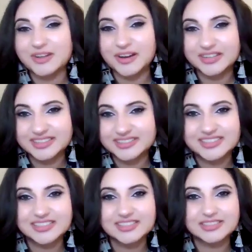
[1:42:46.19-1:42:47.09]

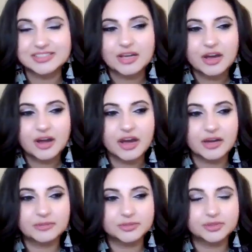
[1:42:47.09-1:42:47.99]
audiences
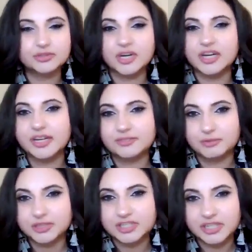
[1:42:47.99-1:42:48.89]
do not
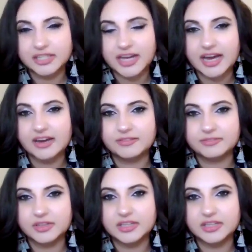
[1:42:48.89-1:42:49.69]
unfortunately have